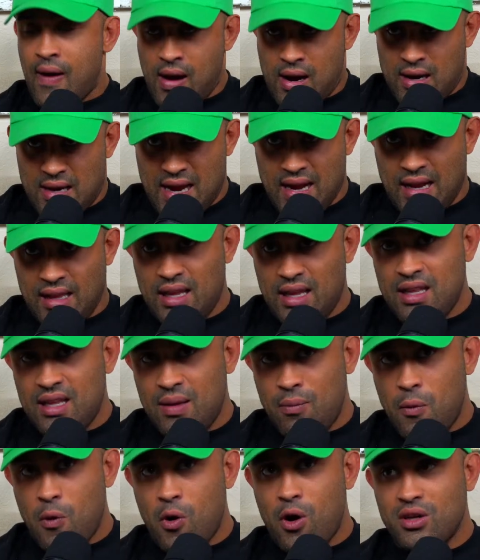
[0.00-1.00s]
and I think the
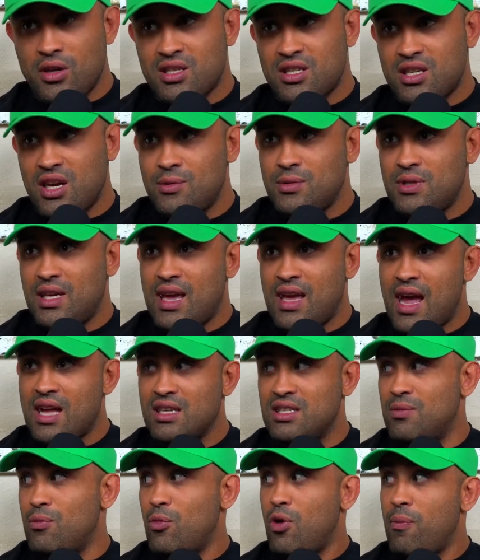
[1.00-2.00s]
more subs he gets, the
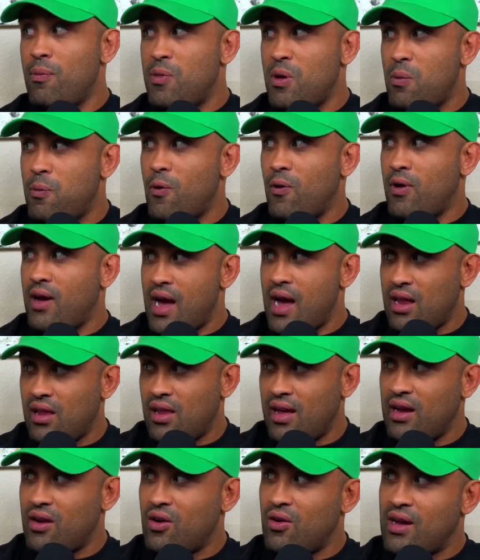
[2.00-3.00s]
more people get
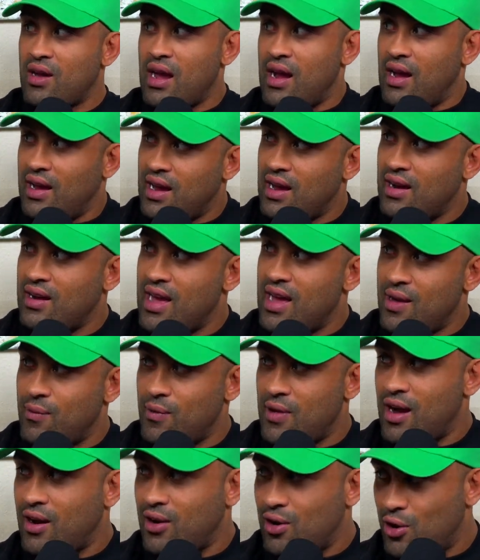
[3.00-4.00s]
like, okay, I can't let him
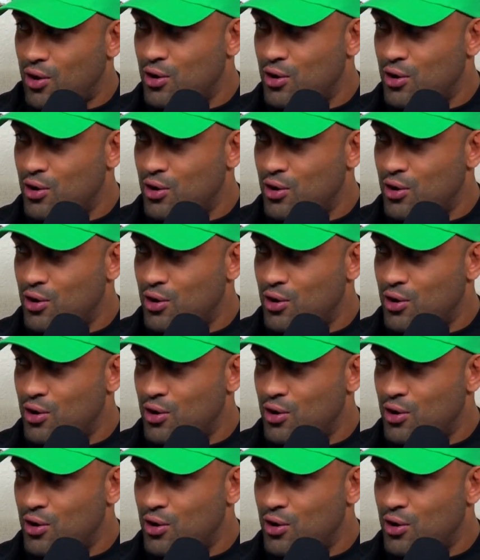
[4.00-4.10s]
get close.